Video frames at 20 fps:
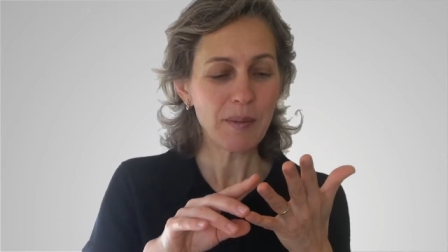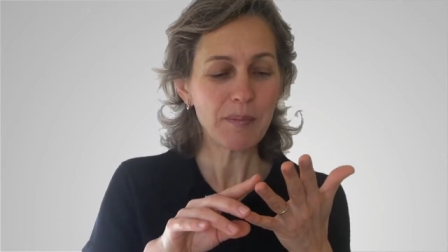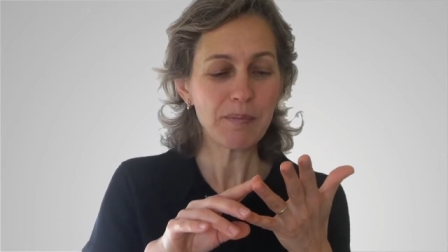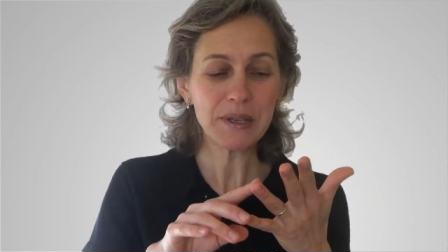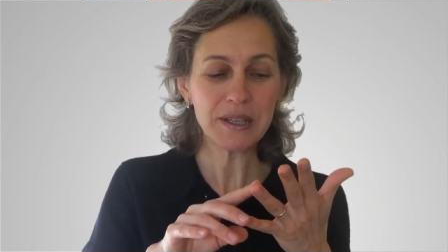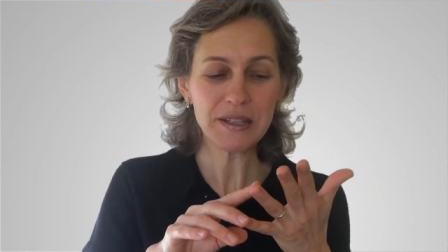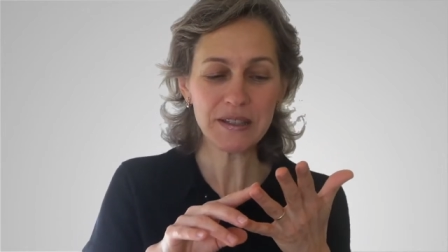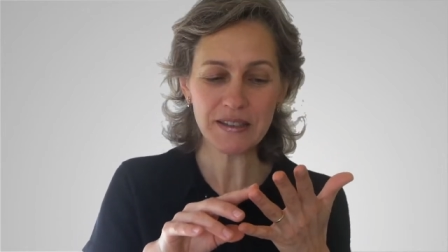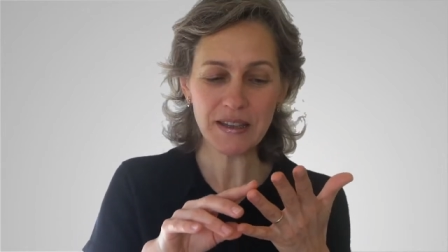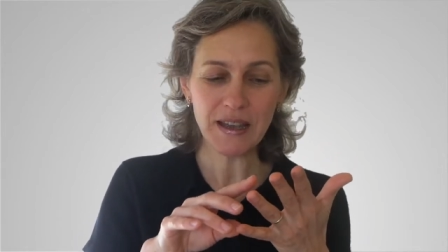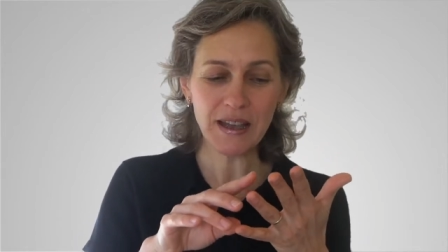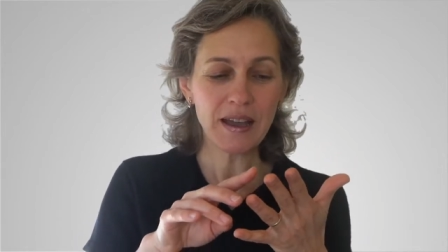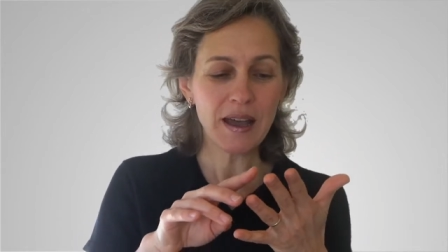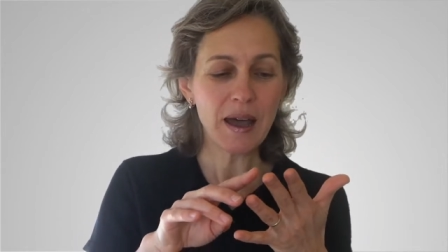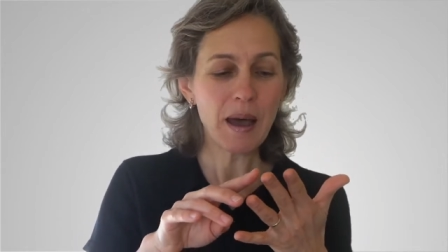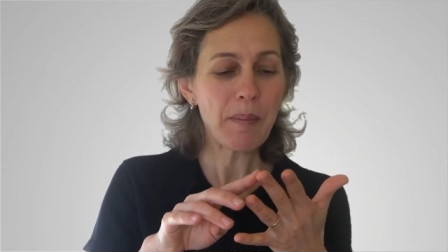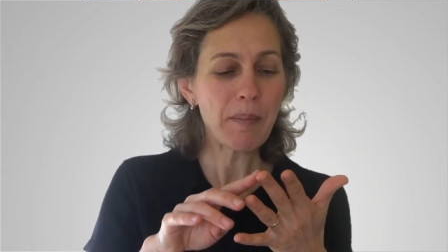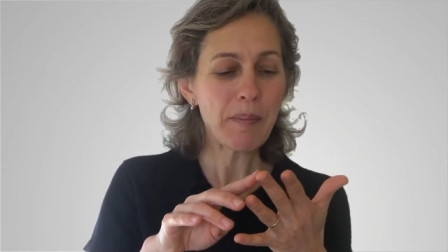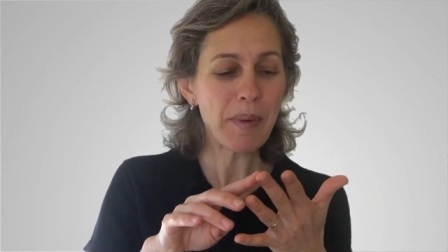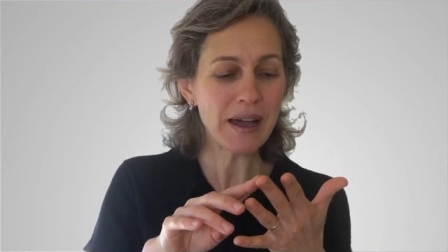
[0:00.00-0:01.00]
pizza,
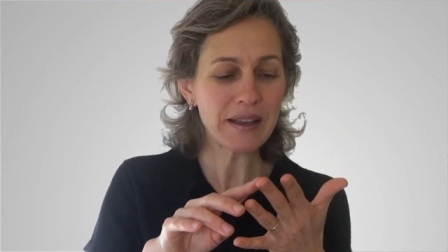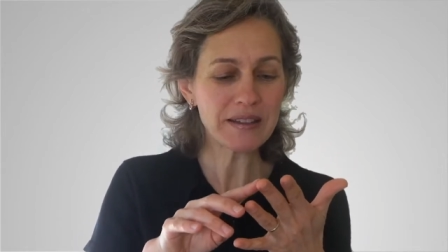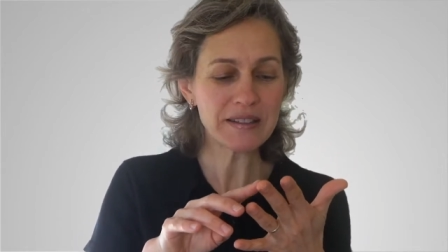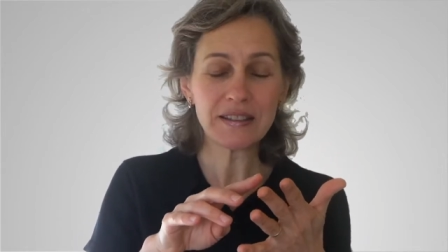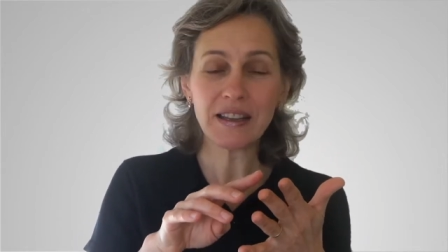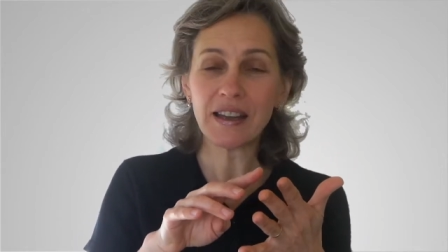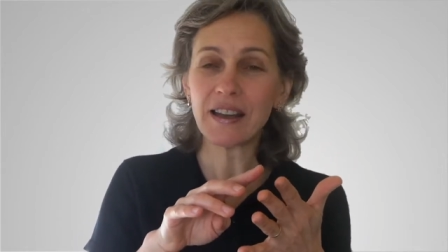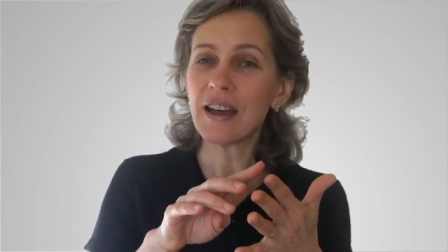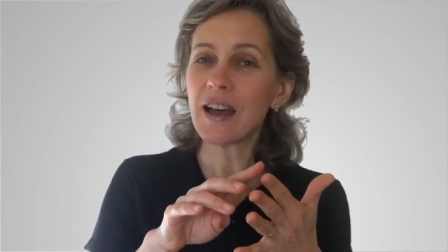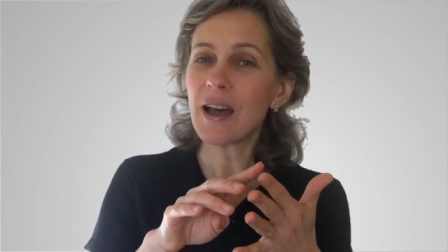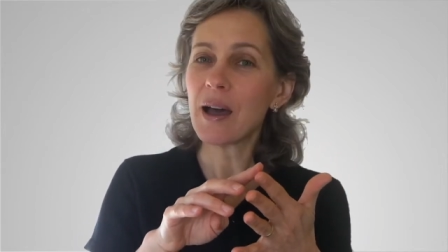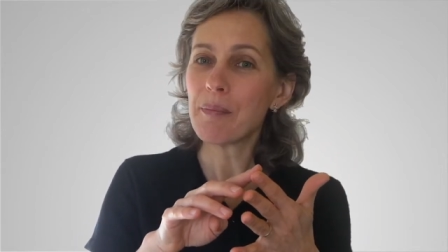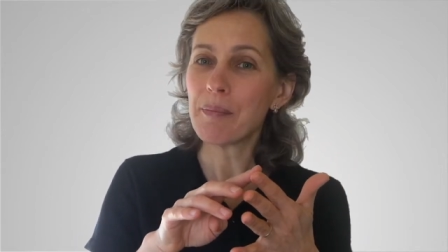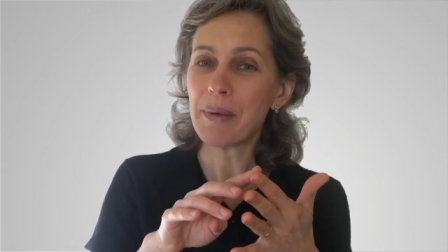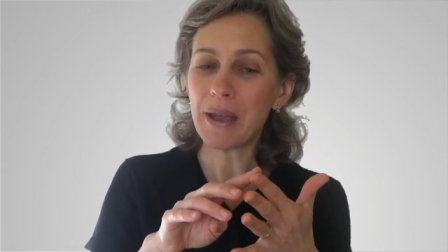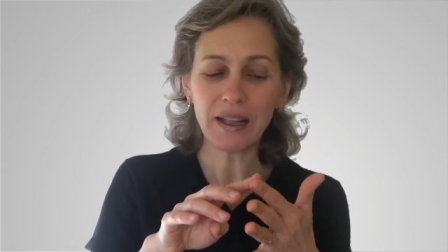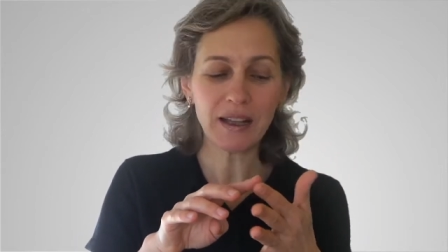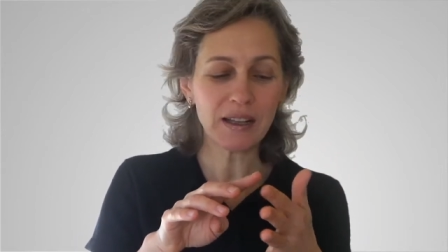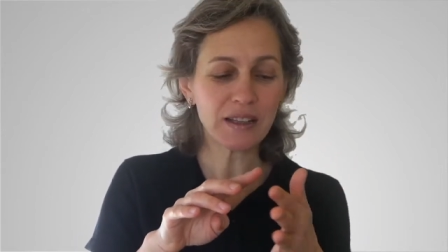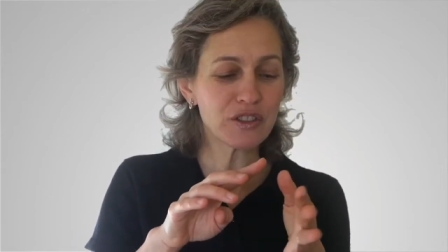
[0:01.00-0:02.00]
pasta,
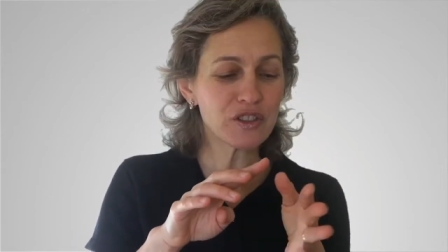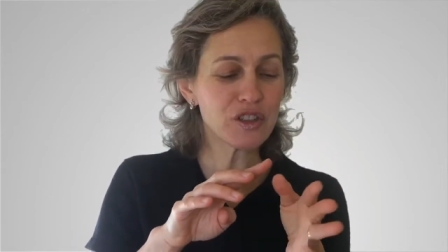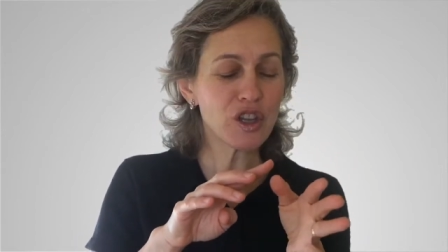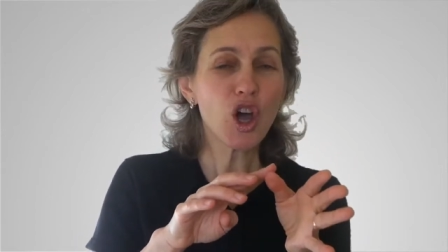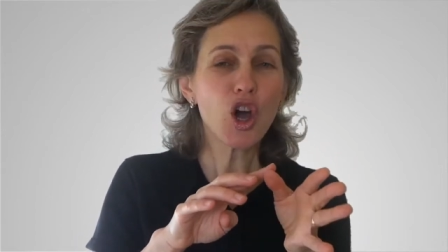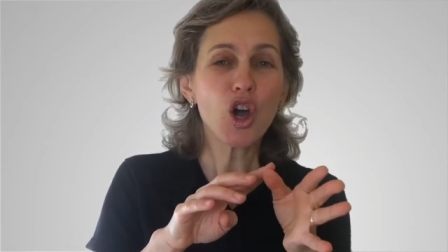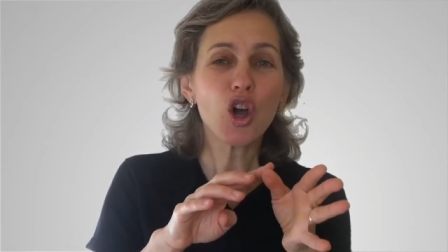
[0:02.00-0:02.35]
bagels,